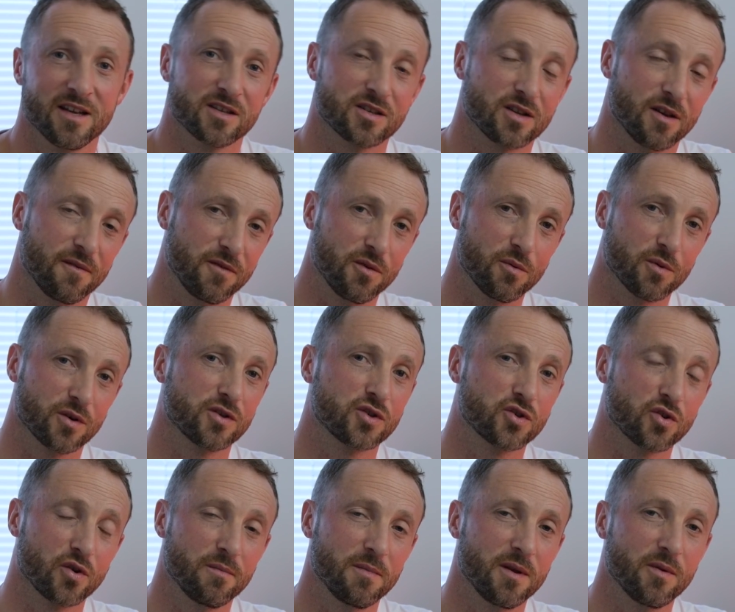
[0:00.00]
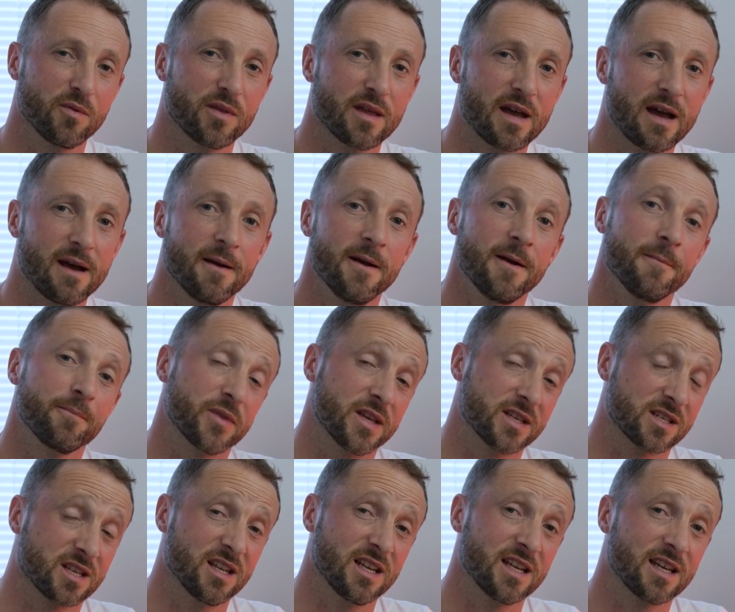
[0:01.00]
So if you want to join me with that,
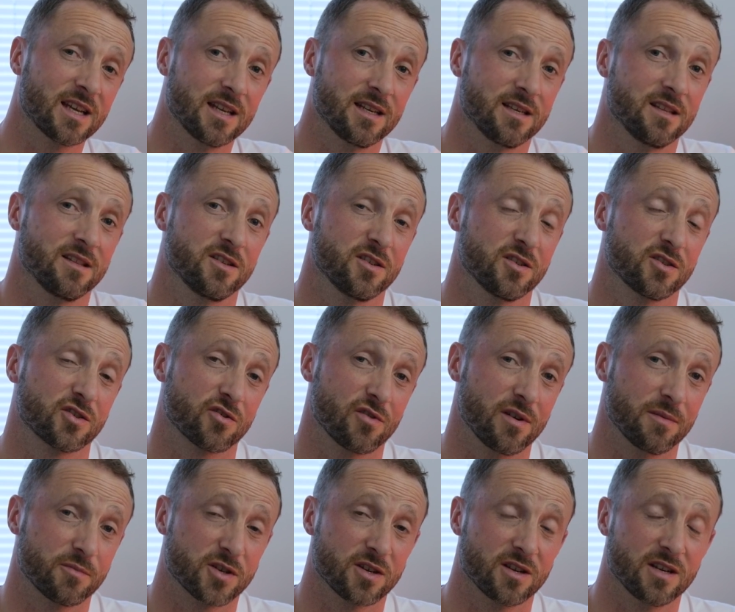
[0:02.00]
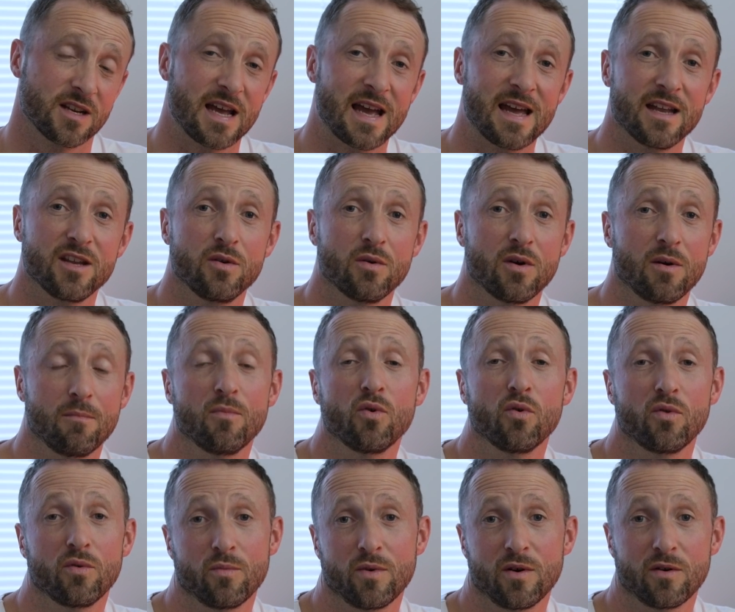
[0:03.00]
there's a link in the description, and you are
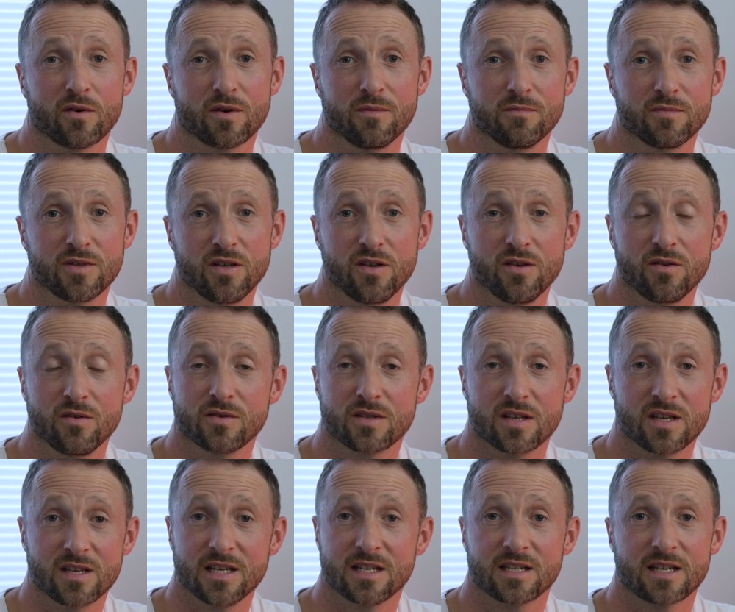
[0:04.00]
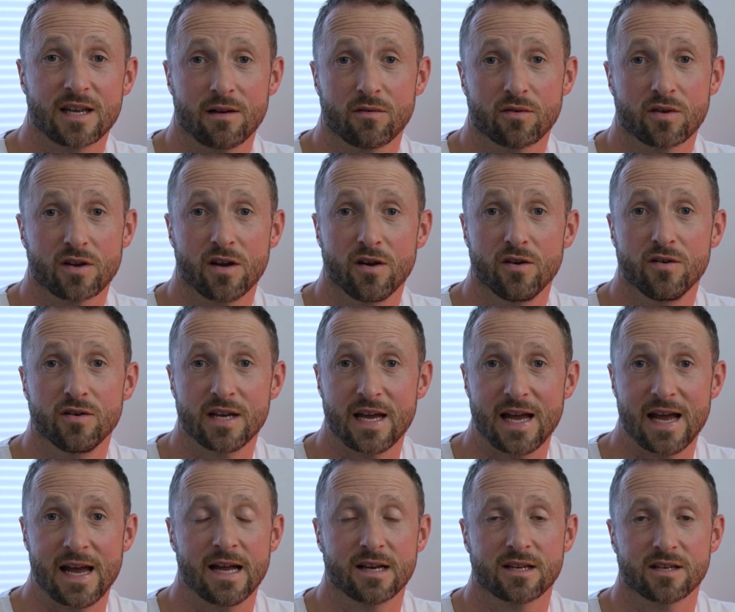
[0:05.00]
more than welcome to use the discount code
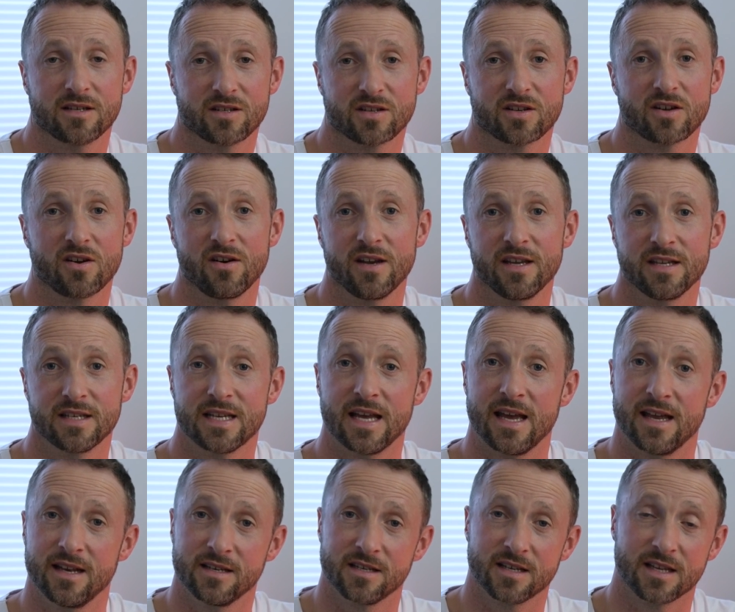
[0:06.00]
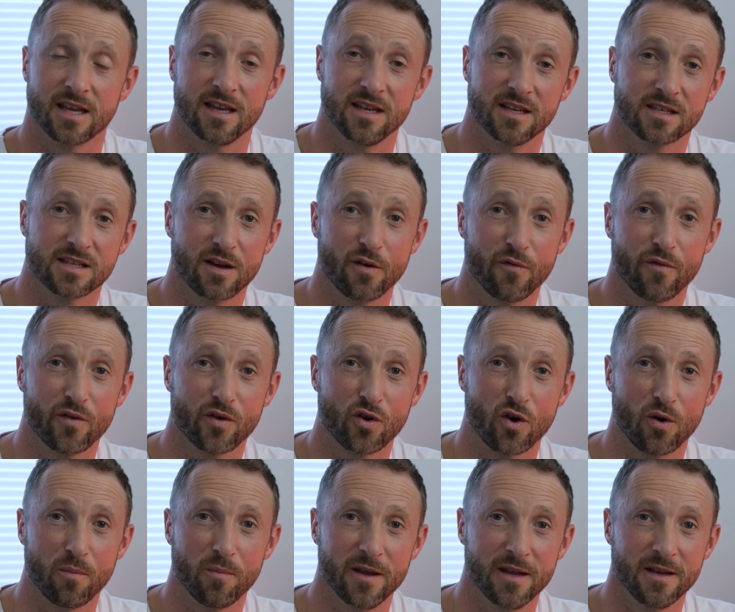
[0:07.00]
A T S K Y ten to get yourself a
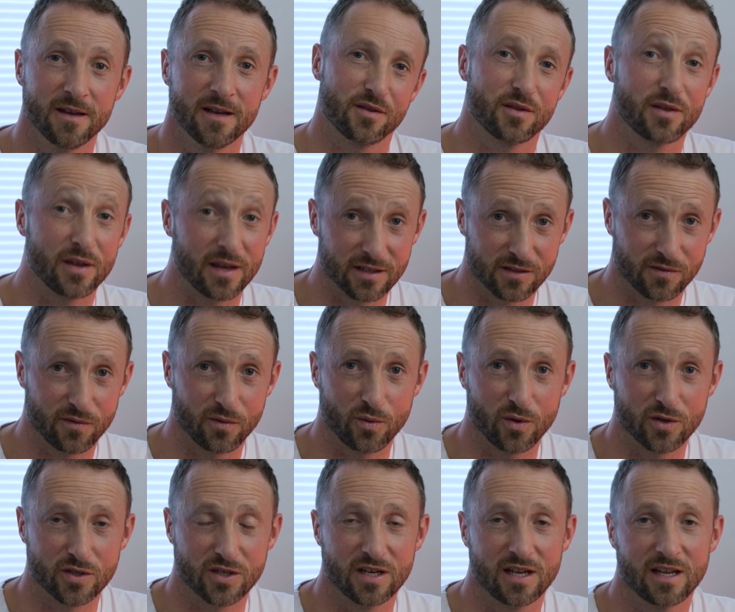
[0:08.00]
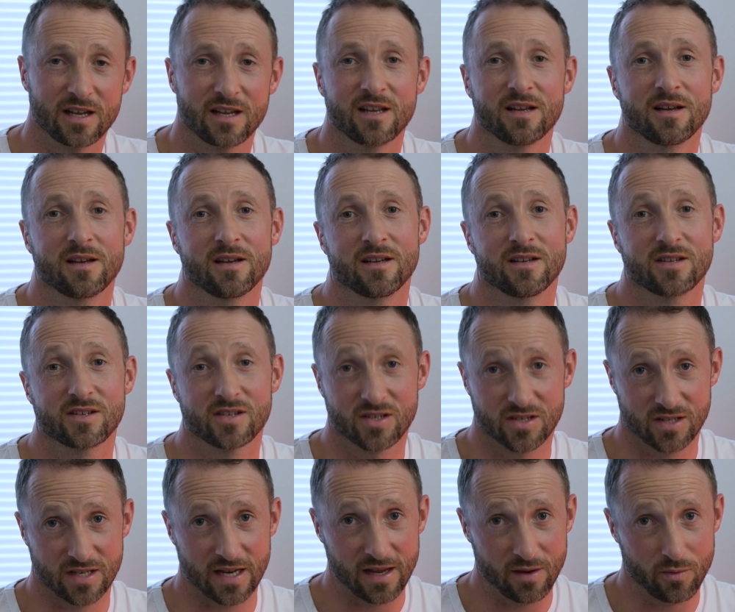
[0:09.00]
copy. Thanks for watching.
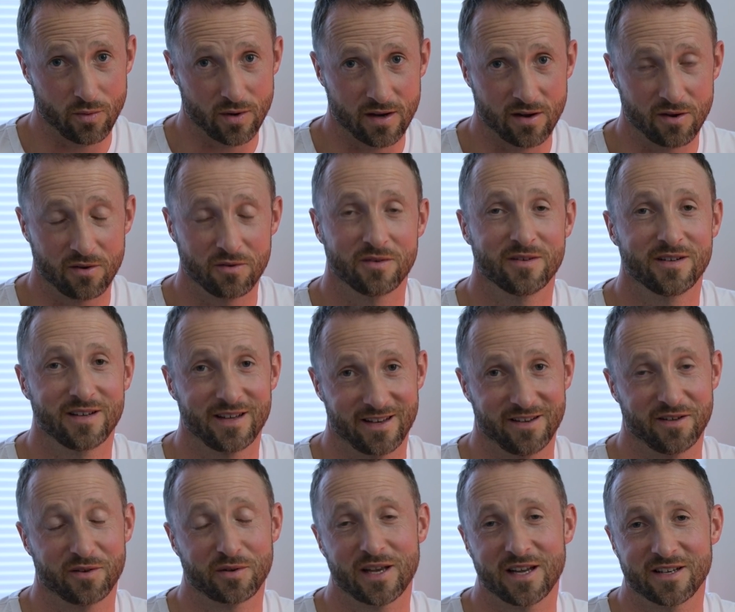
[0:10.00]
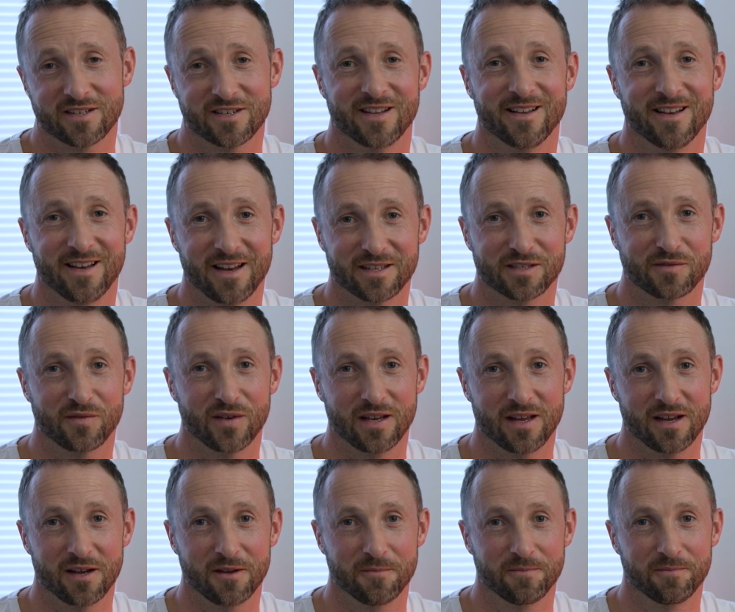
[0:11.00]
Stay well, and I'll catch you in the next
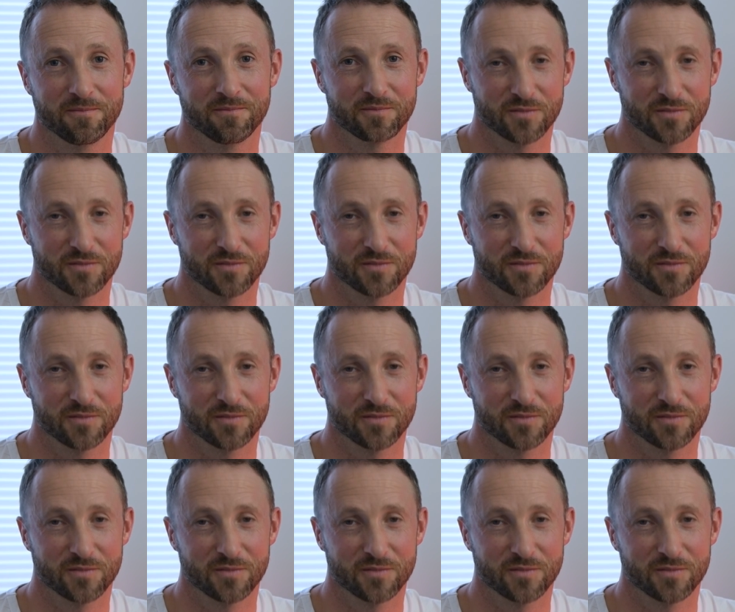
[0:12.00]
video.